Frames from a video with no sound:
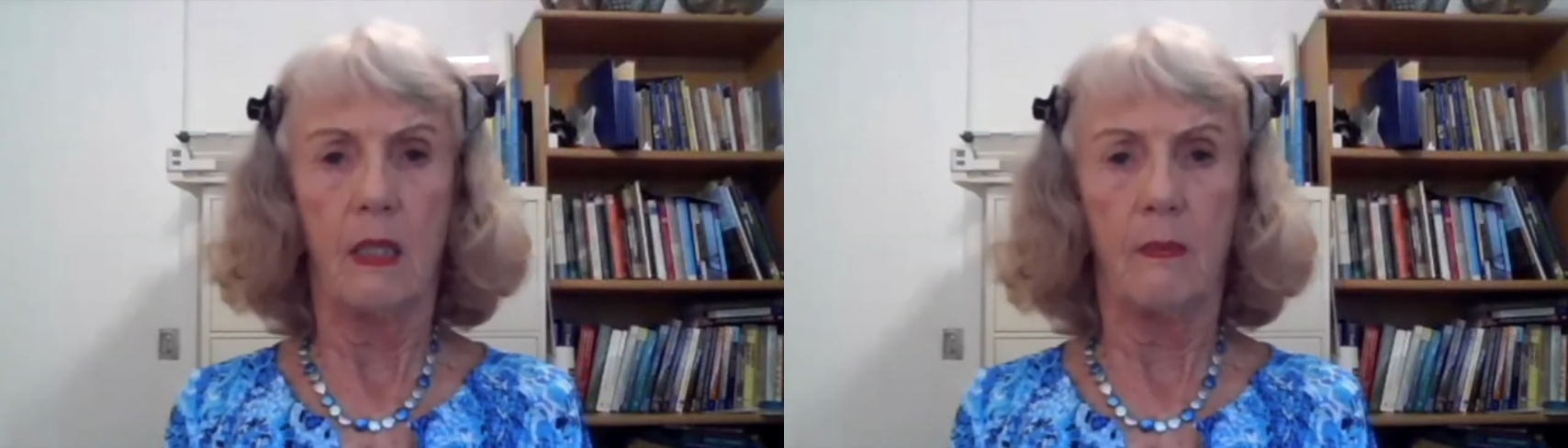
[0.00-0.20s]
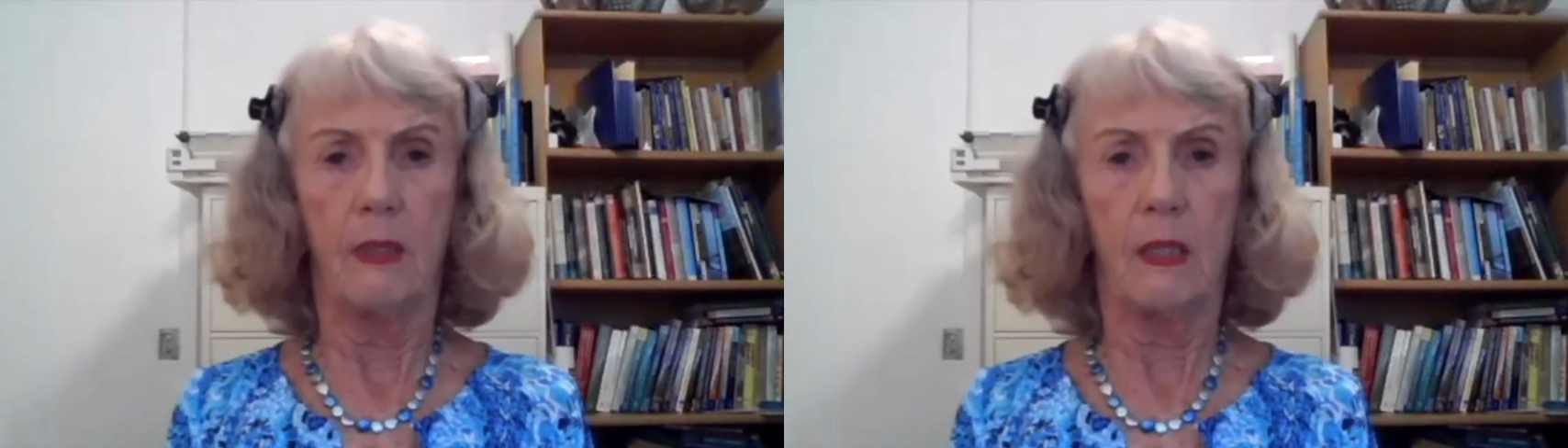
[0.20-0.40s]

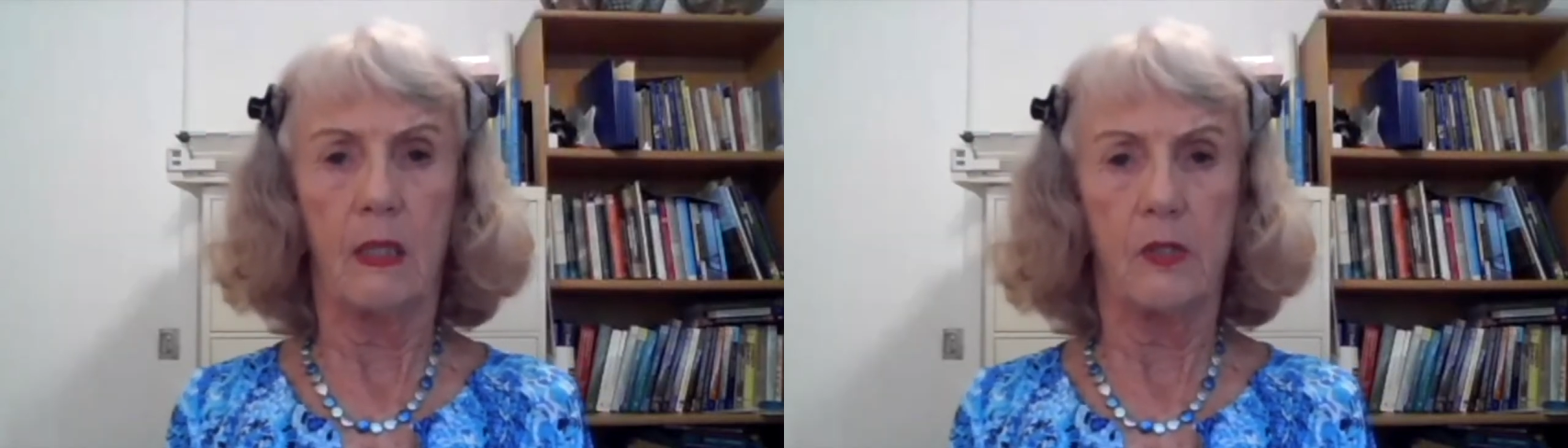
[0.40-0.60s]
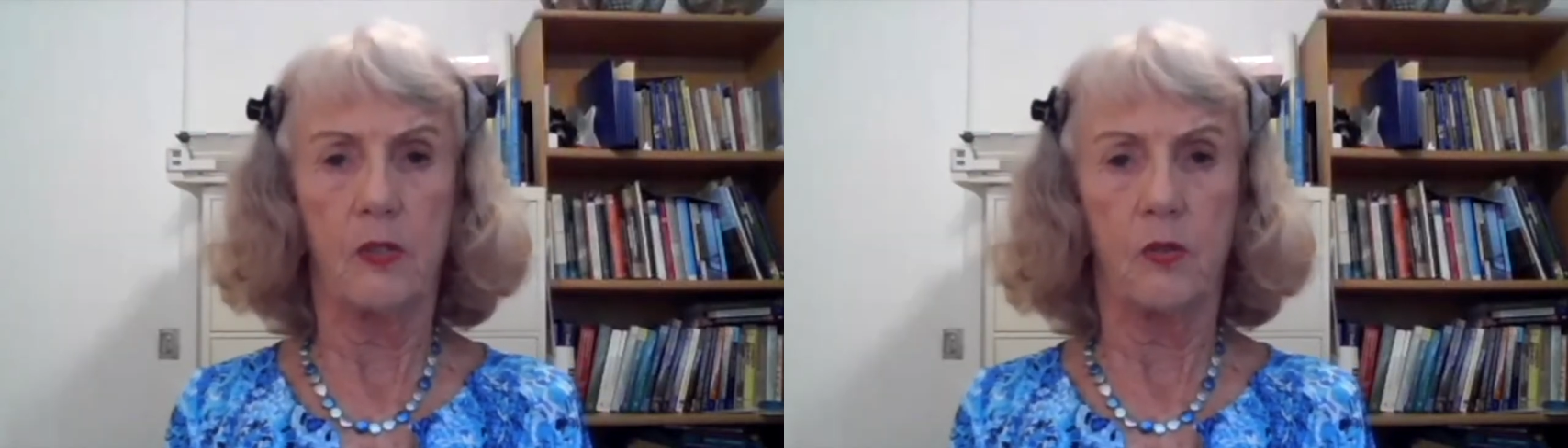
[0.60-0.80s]
that
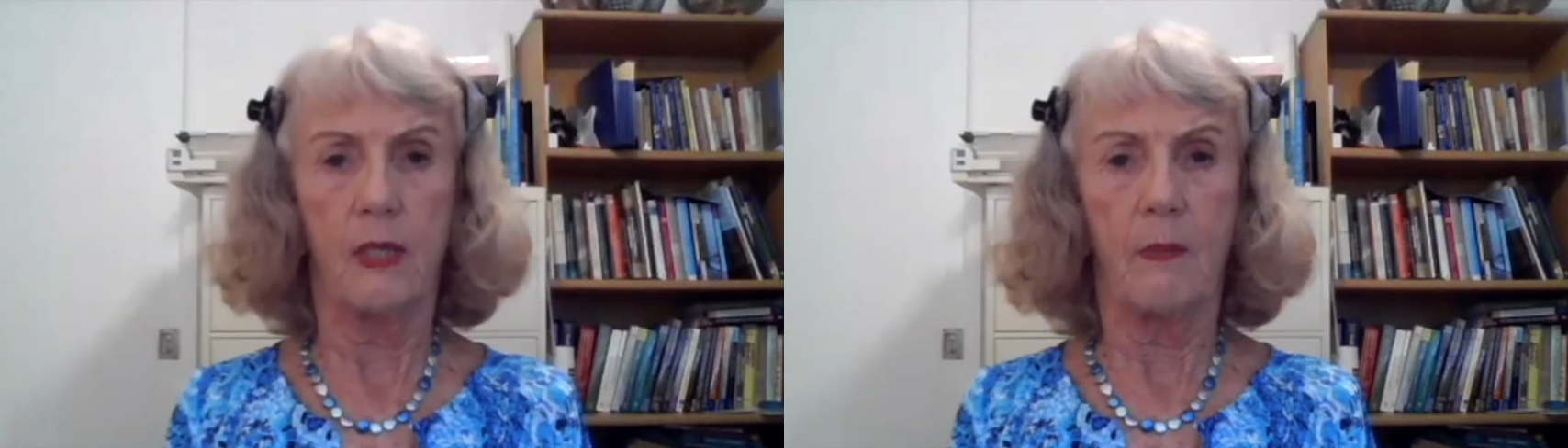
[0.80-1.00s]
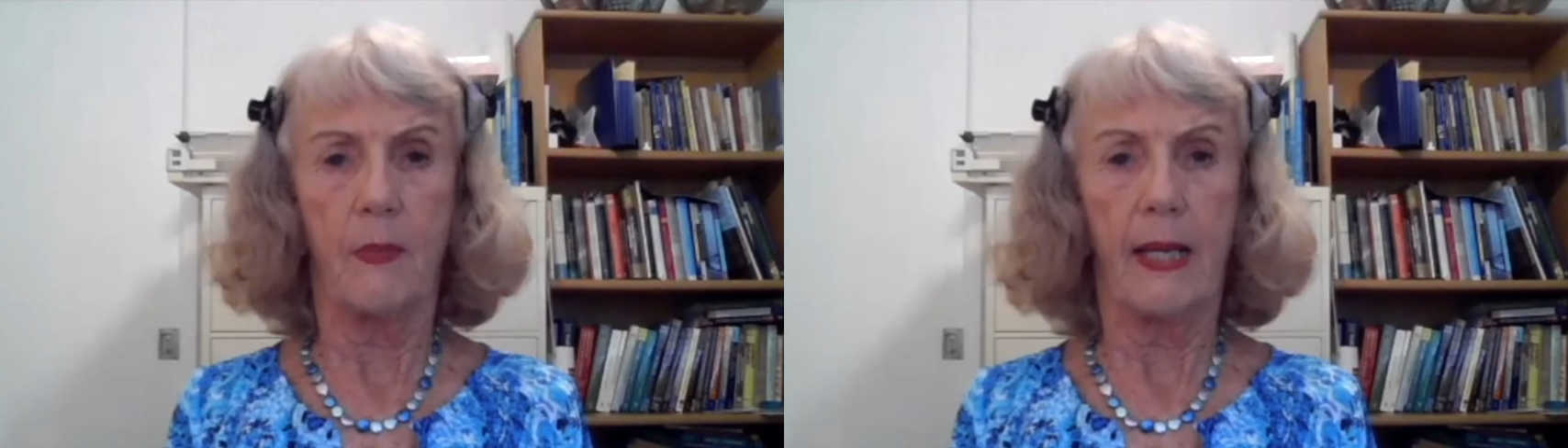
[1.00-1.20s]
nice
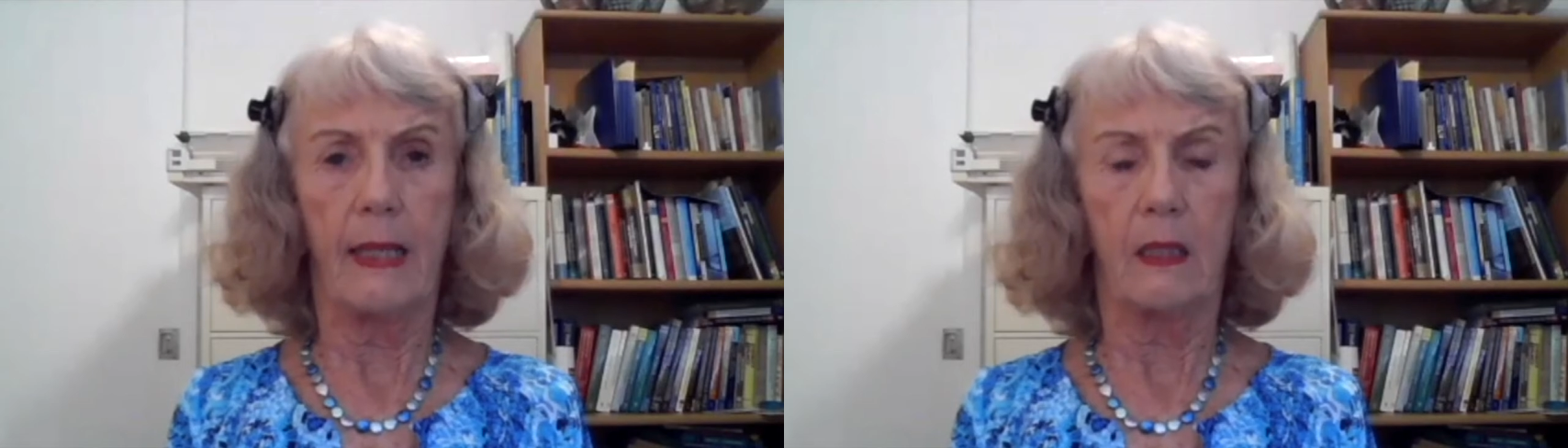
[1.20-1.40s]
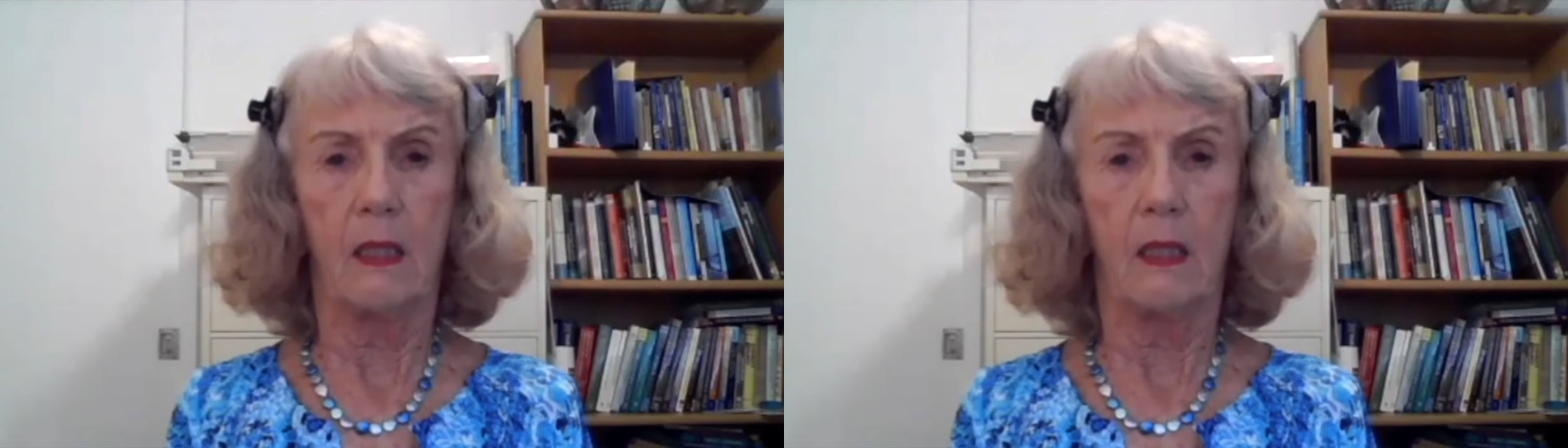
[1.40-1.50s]
straight back.